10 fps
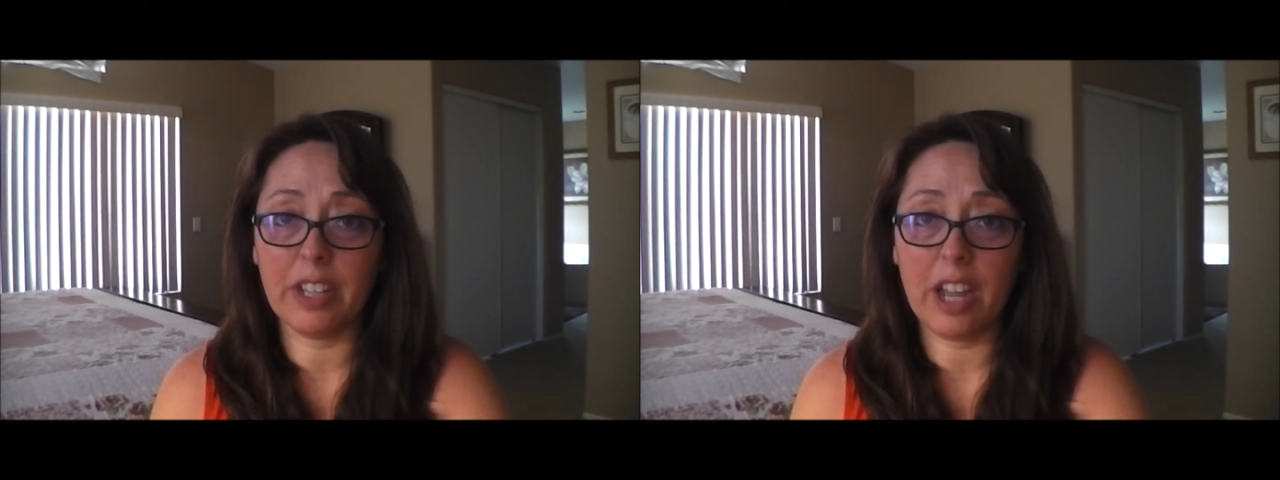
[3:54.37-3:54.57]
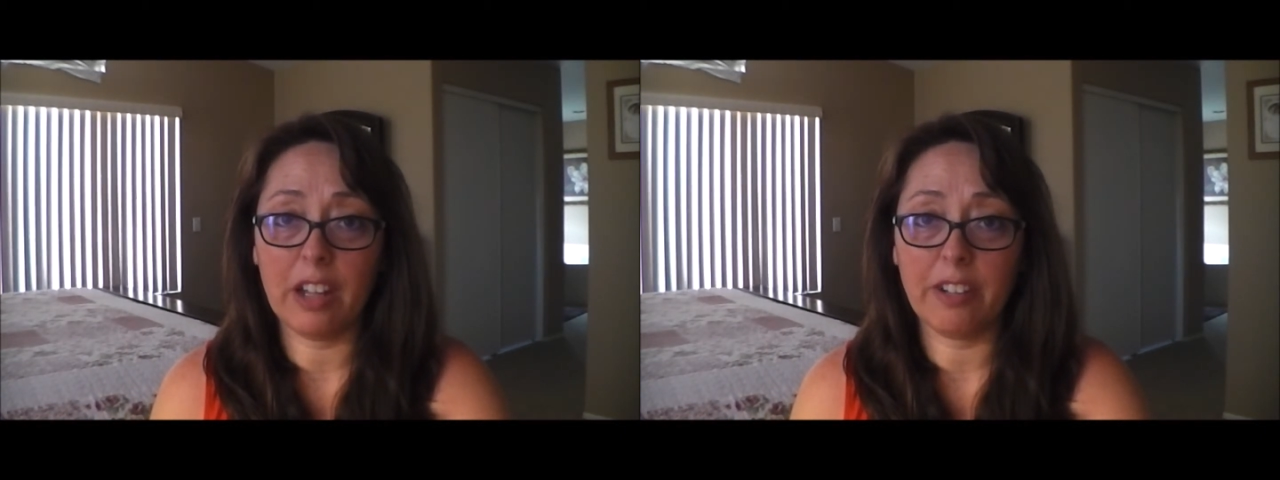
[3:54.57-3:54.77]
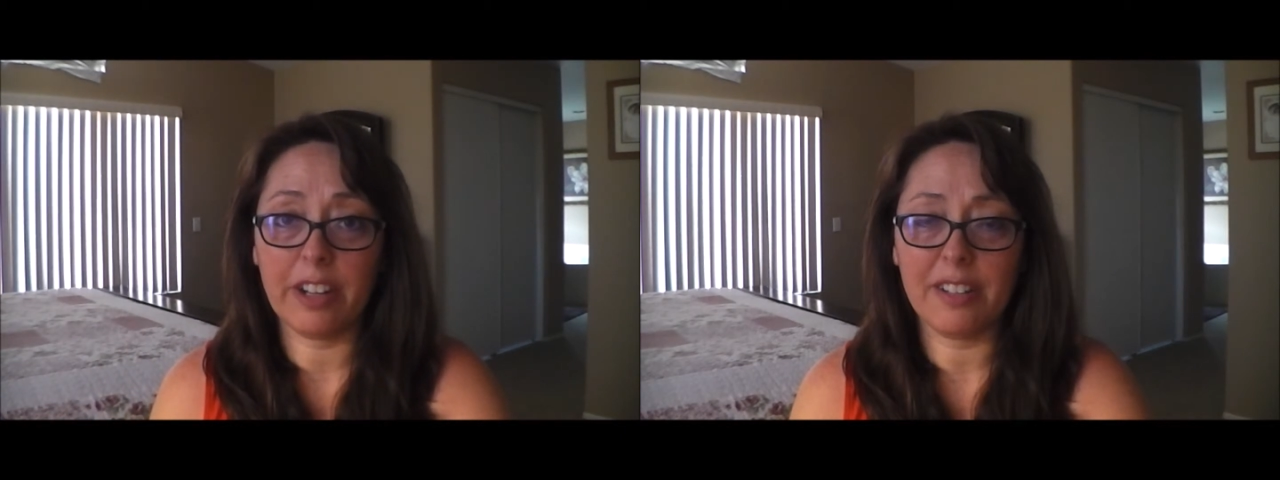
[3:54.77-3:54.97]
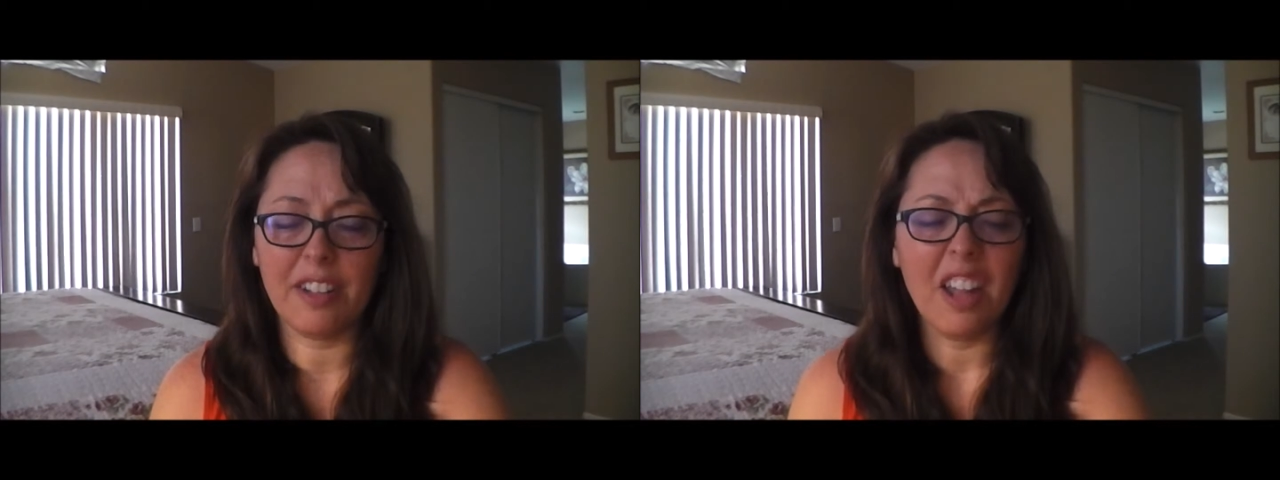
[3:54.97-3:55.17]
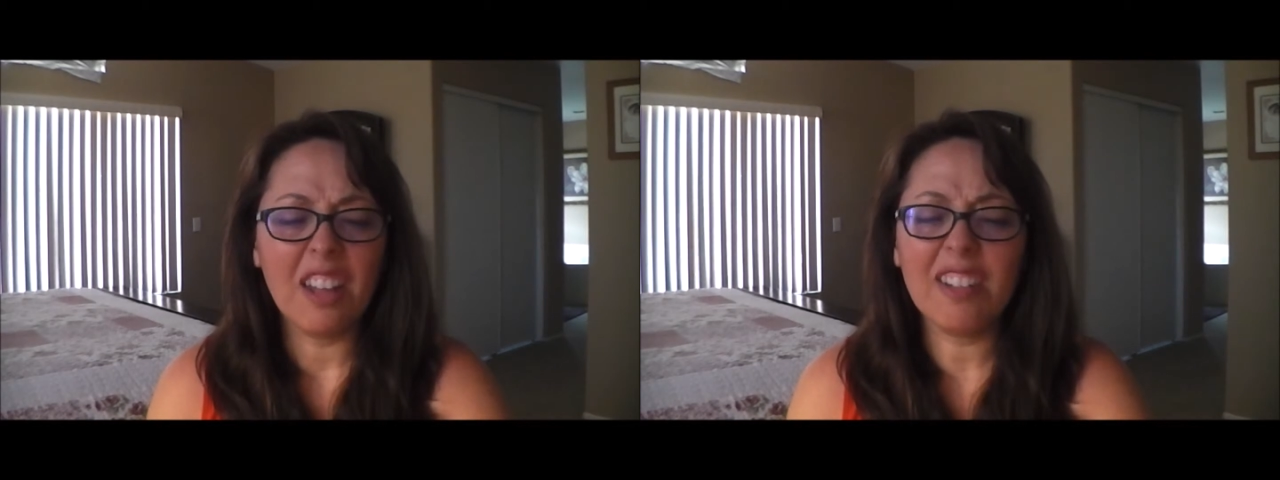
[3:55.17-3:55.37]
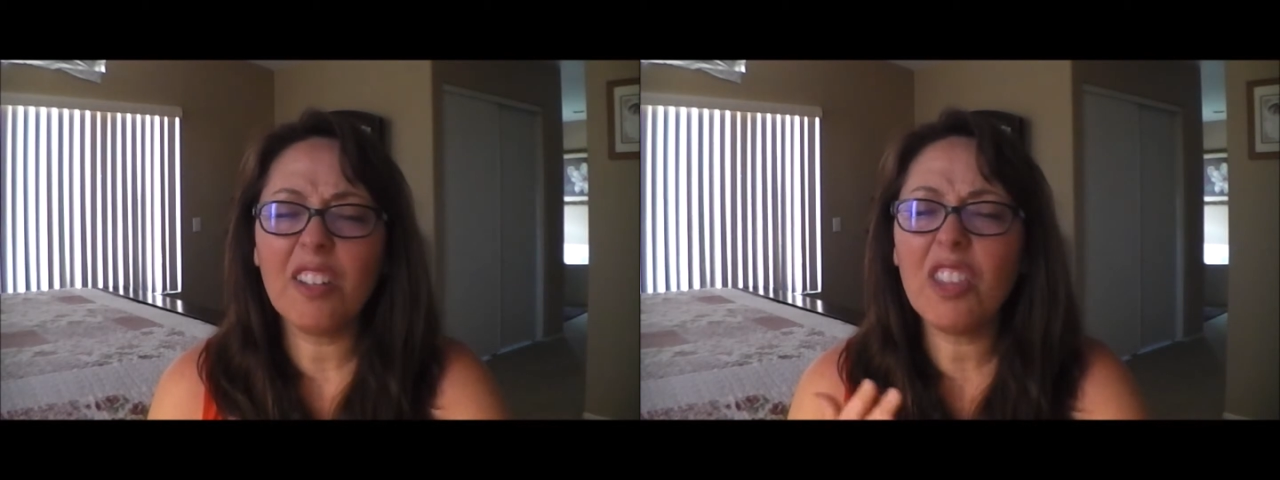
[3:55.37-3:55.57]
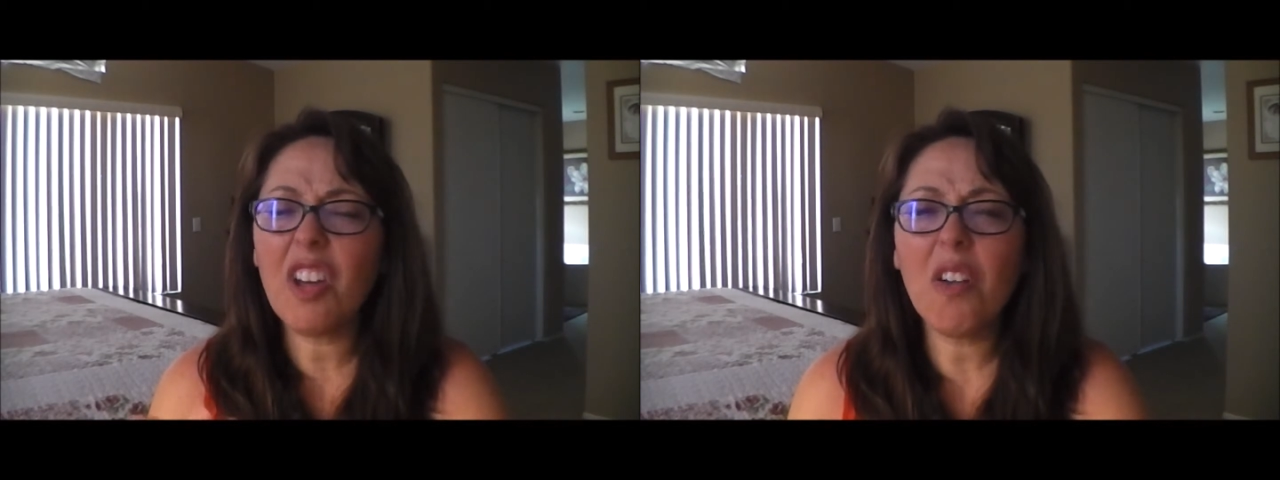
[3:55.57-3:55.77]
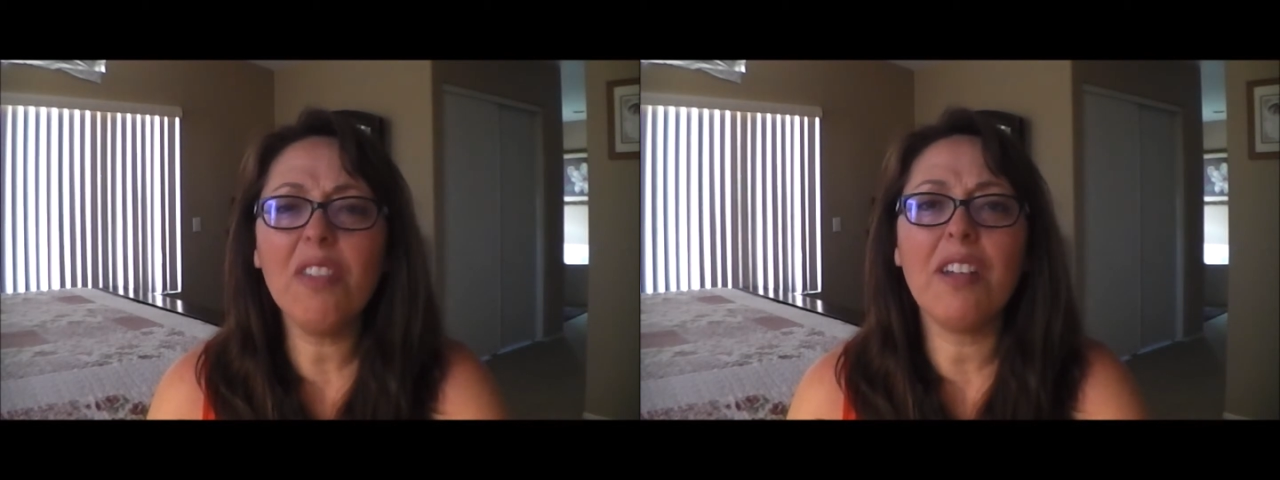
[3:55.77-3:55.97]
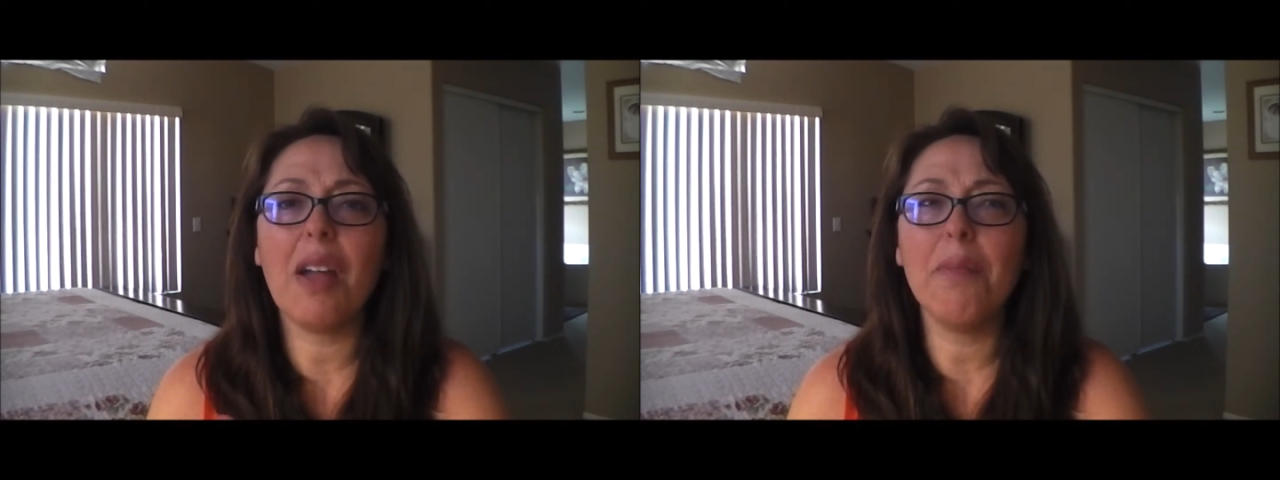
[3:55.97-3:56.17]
calories. So those